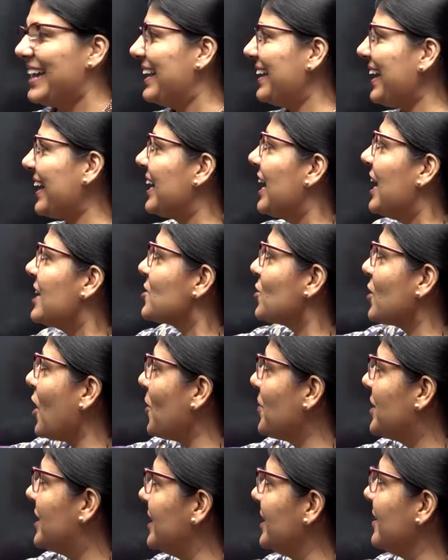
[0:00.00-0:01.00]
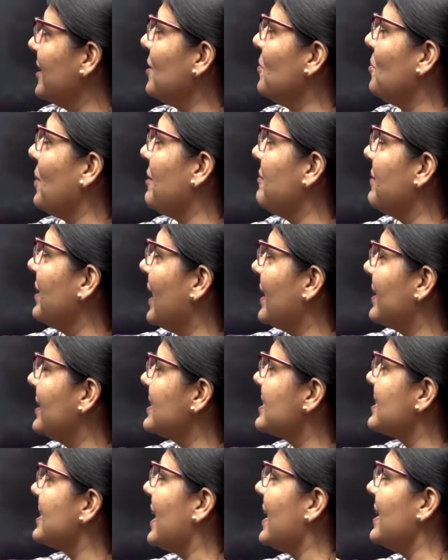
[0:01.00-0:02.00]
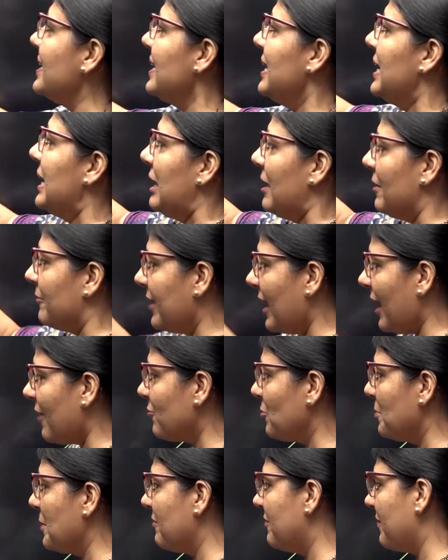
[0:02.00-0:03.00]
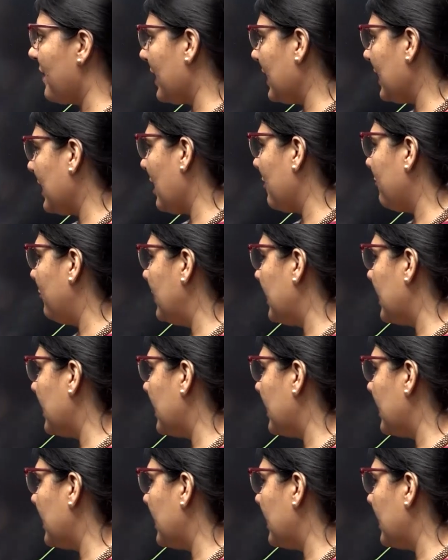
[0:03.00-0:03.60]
Right. So now here when we understand, we have to be very careful.